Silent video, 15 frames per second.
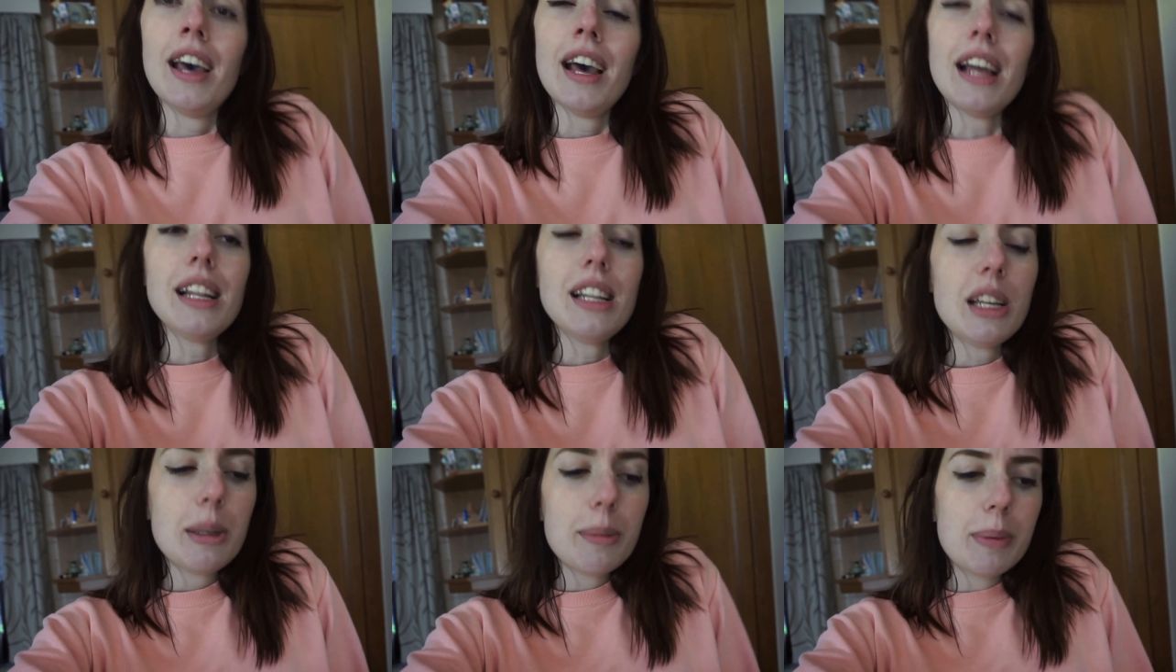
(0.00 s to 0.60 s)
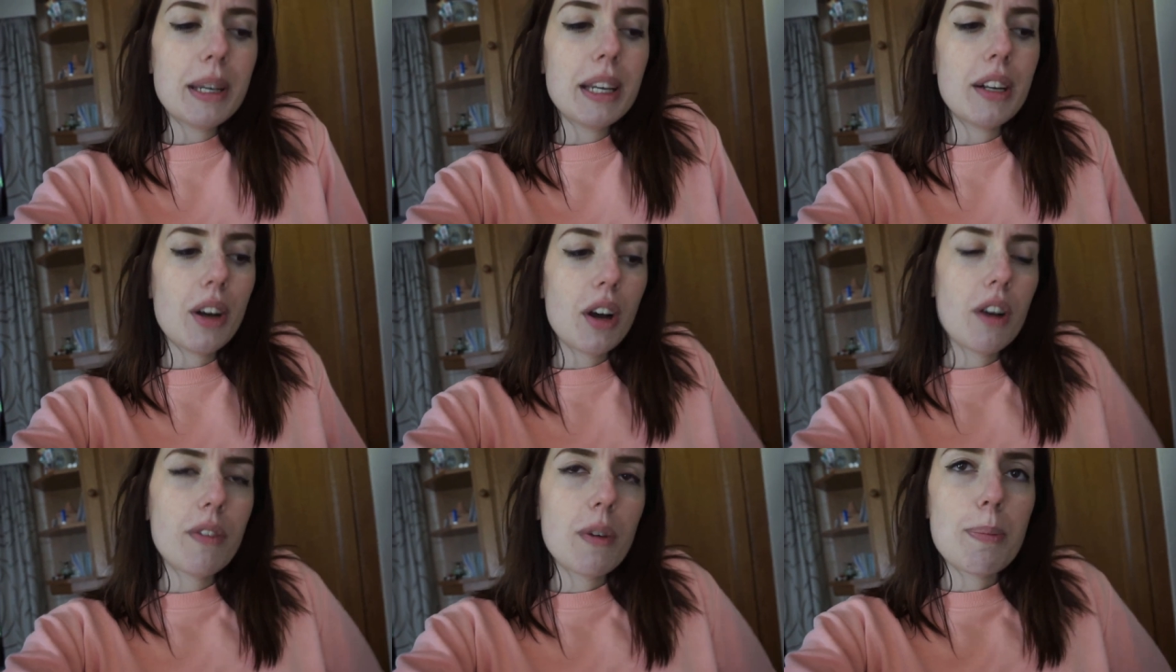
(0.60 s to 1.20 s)
a little bit
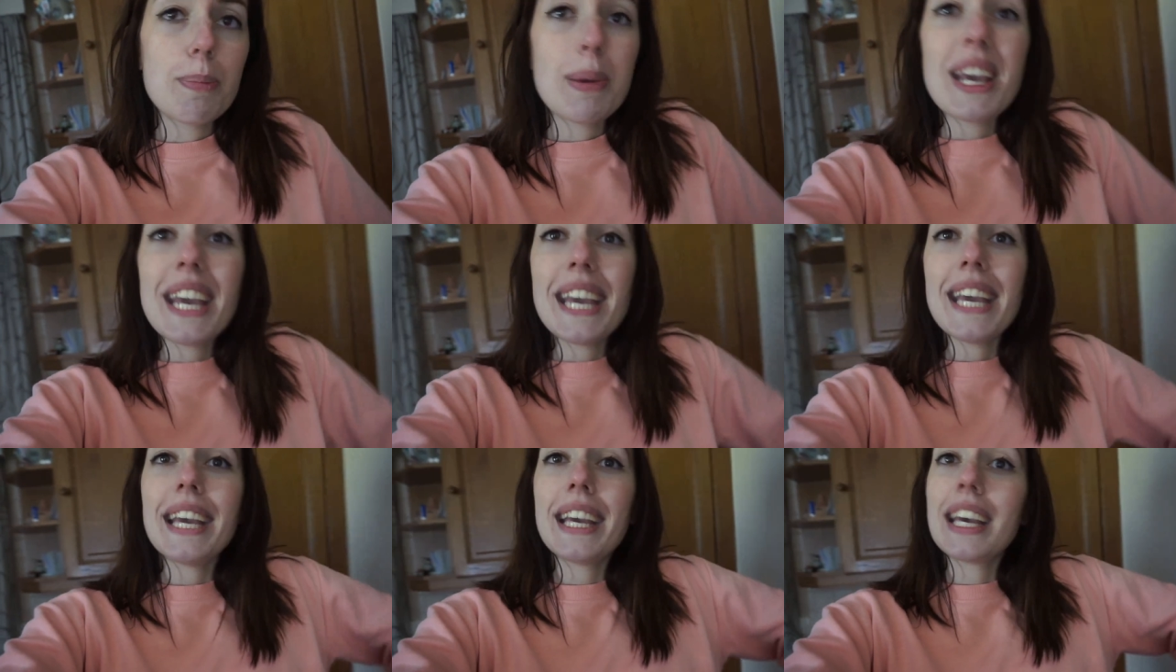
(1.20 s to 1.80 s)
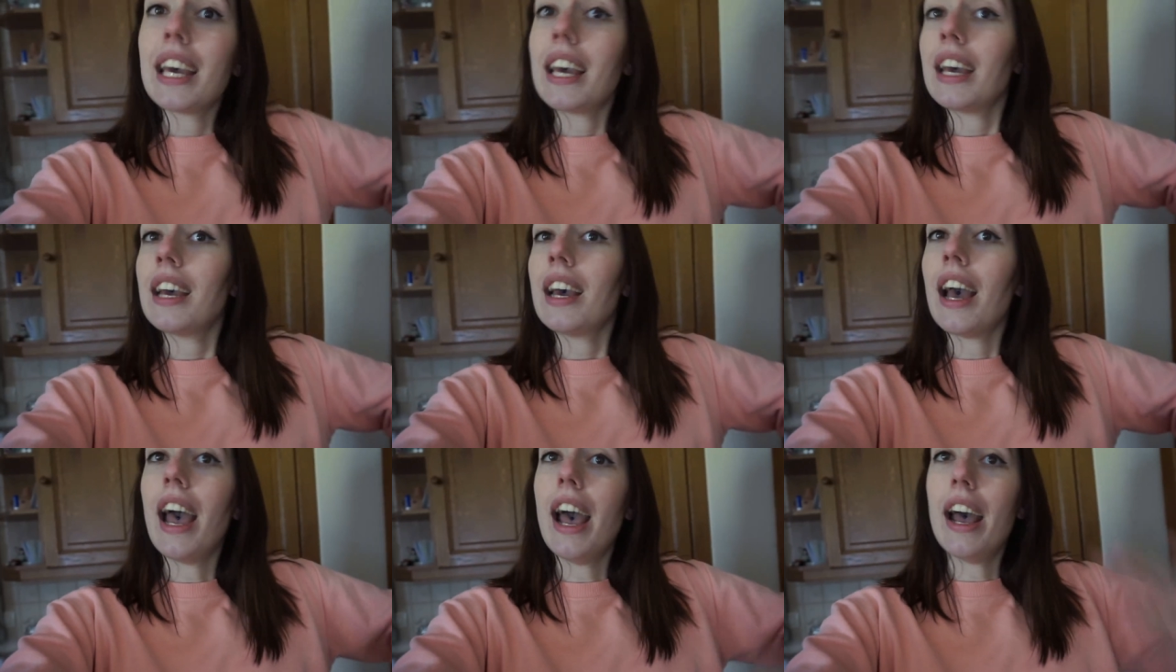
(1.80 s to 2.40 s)
of a peek
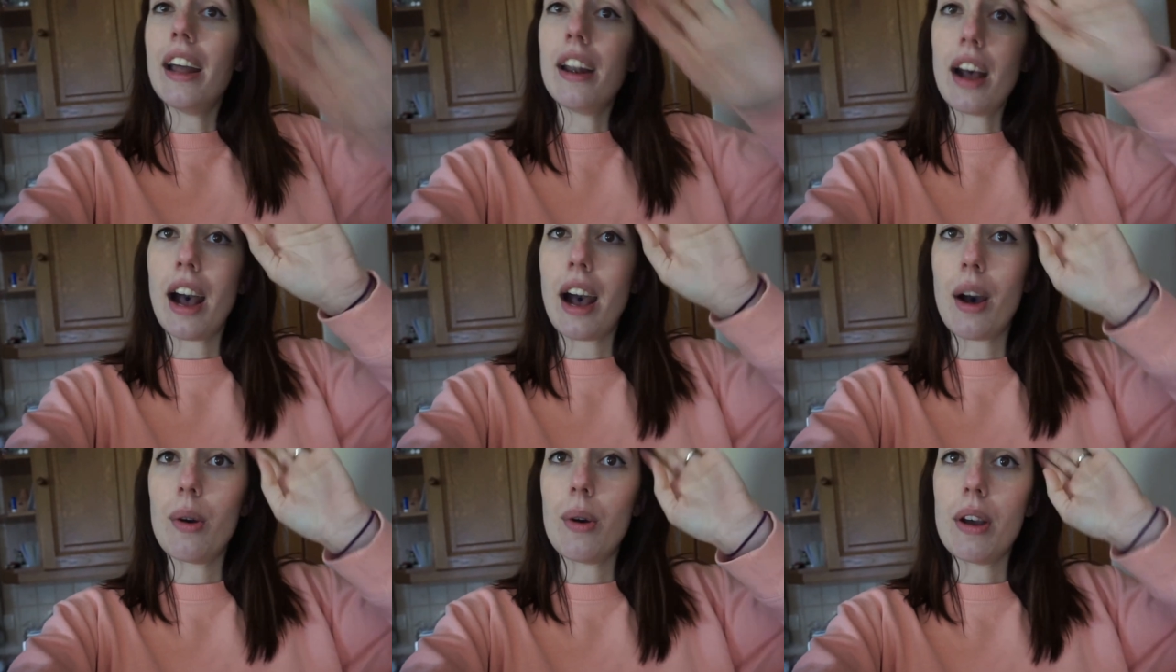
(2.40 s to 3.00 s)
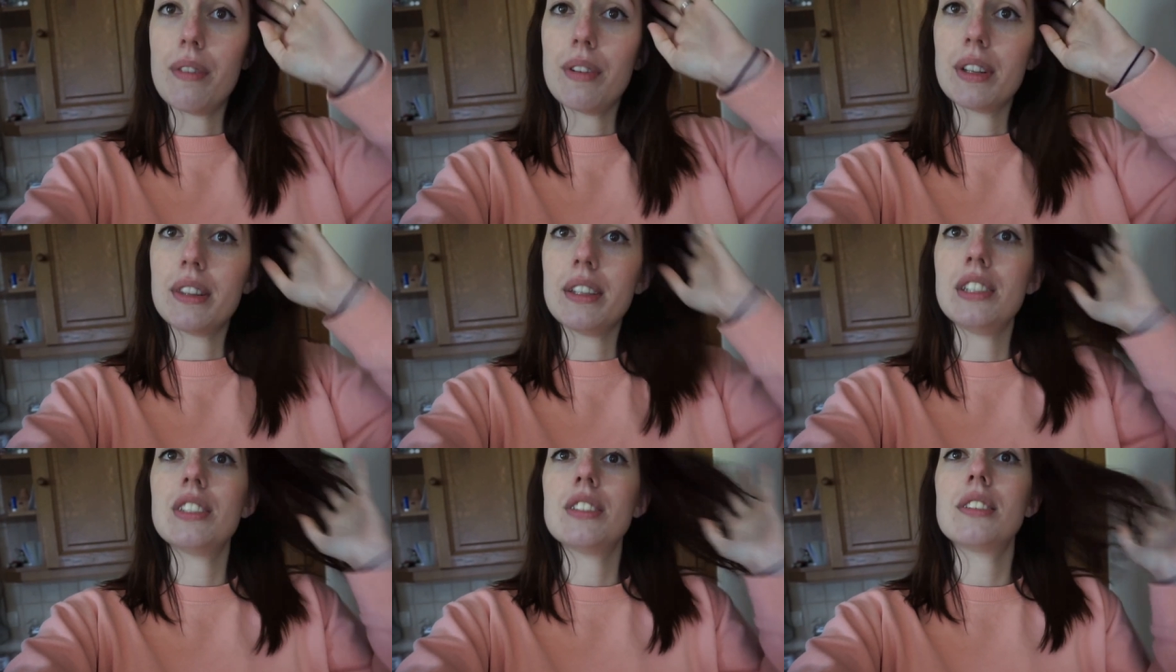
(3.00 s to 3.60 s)
at how
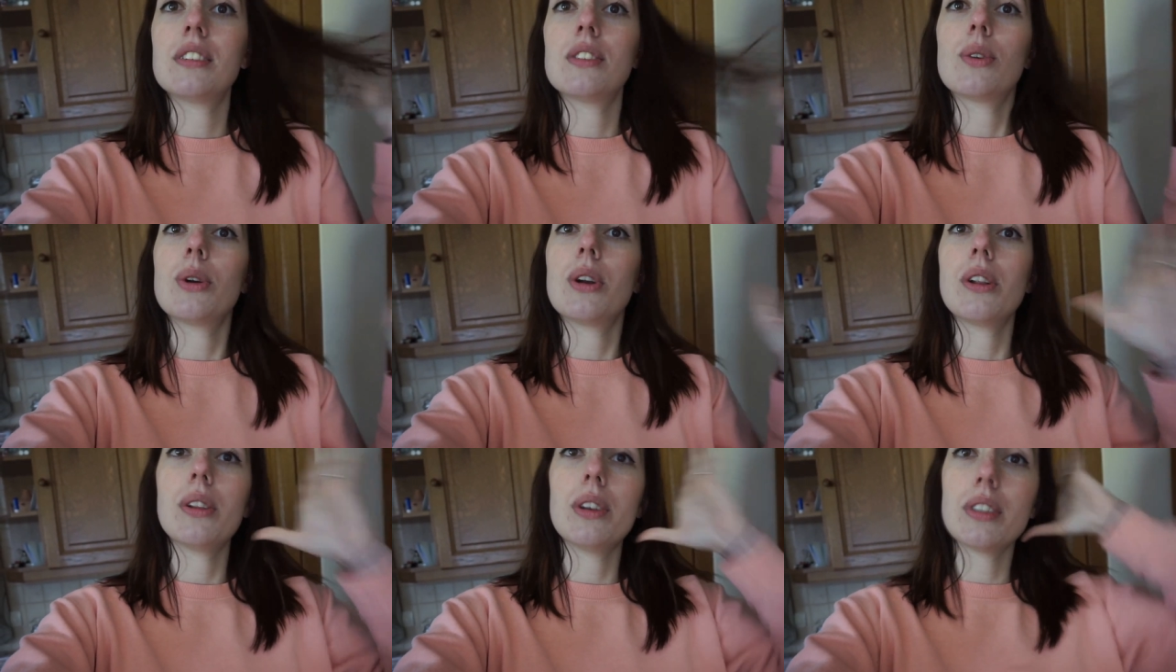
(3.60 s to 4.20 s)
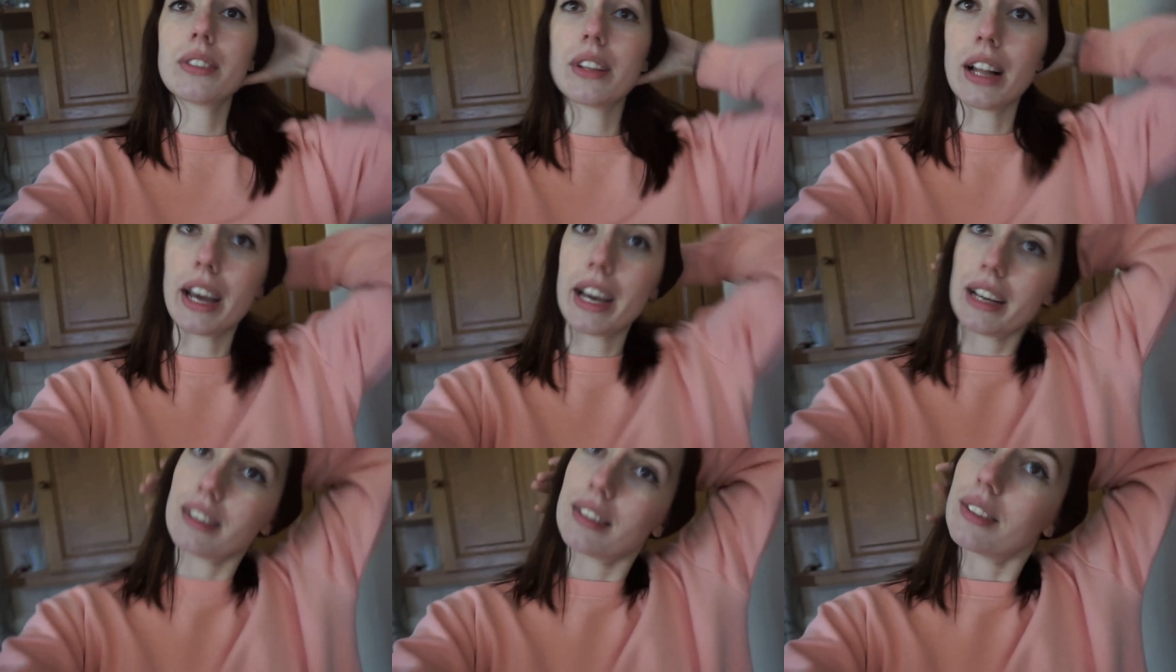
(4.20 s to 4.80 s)
everything just sort of looks
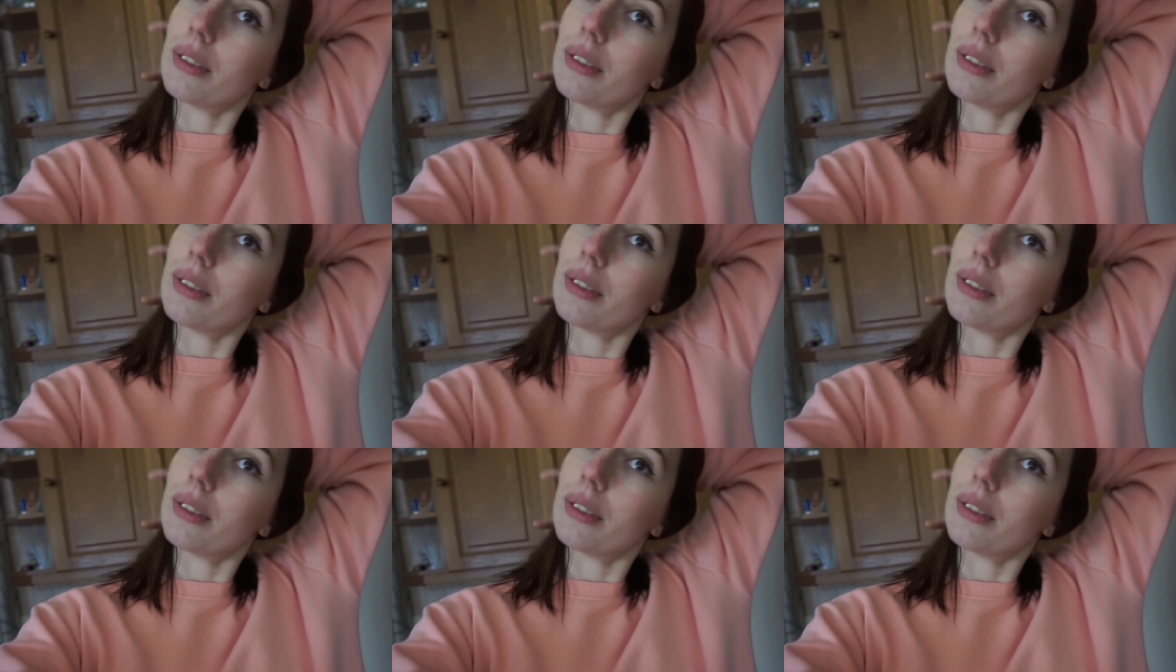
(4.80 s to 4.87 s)
like.